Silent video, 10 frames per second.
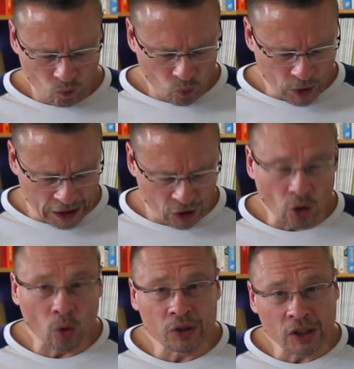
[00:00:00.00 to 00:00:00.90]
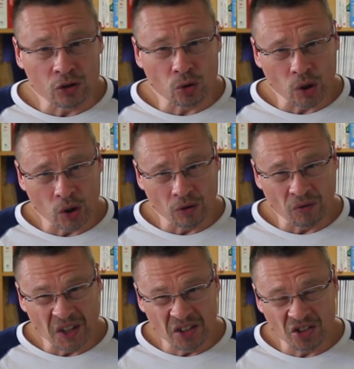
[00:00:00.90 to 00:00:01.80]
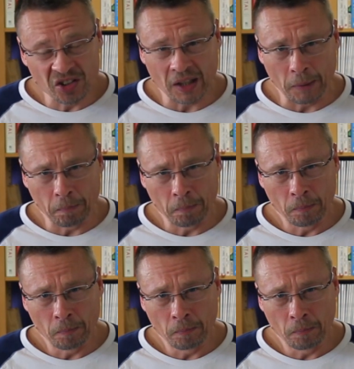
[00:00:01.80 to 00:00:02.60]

we don't need to convince them,